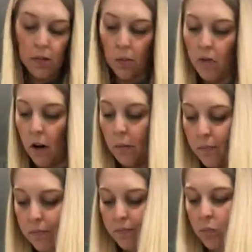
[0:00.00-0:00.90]
That'd be fun.
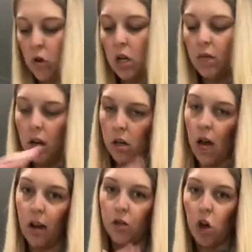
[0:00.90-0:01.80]
You could even
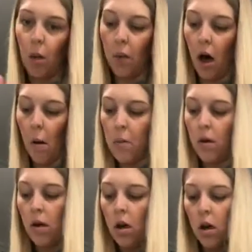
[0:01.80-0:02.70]
kind of chop up
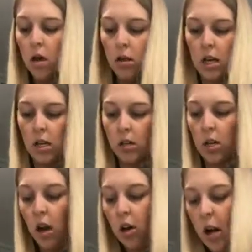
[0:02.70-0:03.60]
the Easter
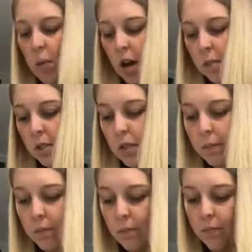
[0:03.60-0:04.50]
colored M&Ms.
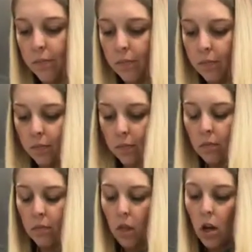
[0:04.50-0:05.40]

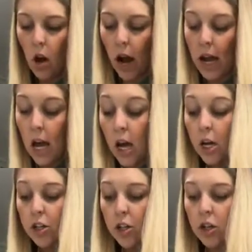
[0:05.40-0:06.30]
Okay,
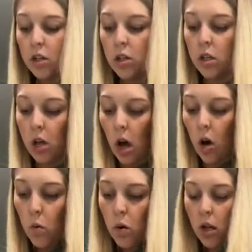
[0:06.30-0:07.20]
so the
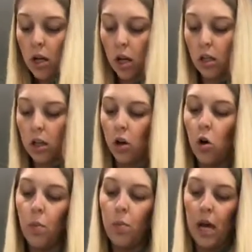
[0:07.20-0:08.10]
dough will look a
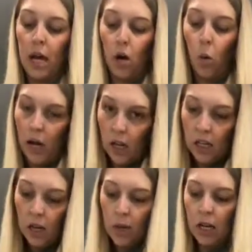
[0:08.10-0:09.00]
little bit
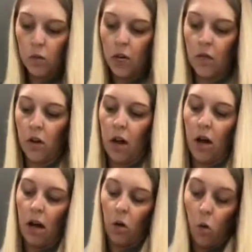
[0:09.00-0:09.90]
oily because we have all
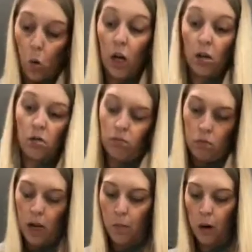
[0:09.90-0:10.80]
that oil
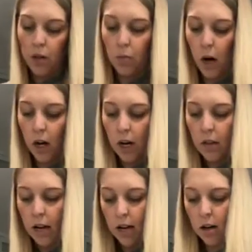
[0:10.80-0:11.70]
and melted butter in
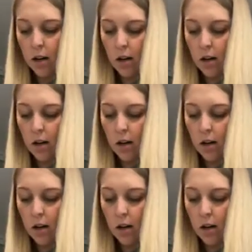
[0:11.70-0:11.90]
there.